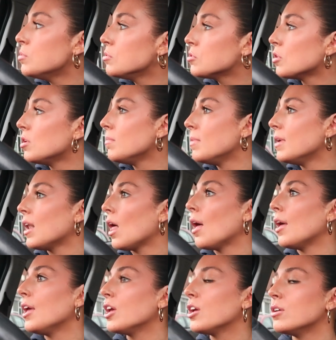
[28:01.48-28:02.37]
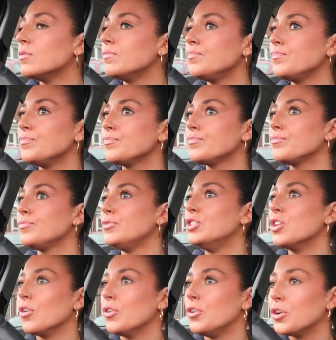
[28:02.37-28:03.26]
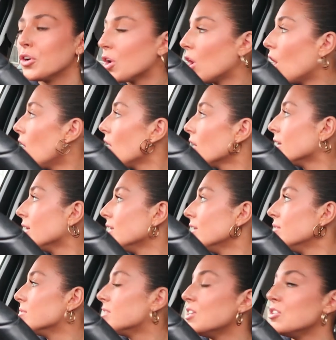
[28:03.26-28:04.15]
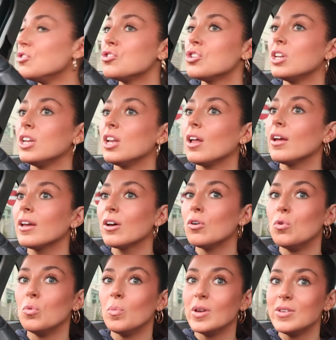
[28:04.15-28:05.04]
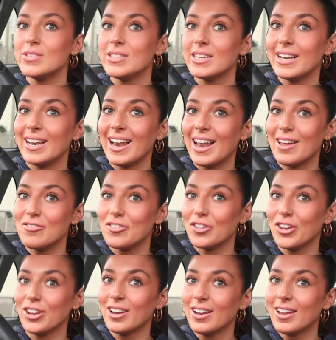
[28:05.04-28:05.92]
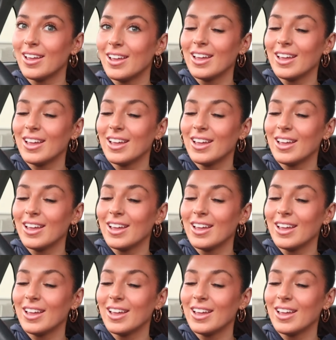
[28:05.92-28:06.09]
it was going to be like 9 o'clock. It was literally like almost 11.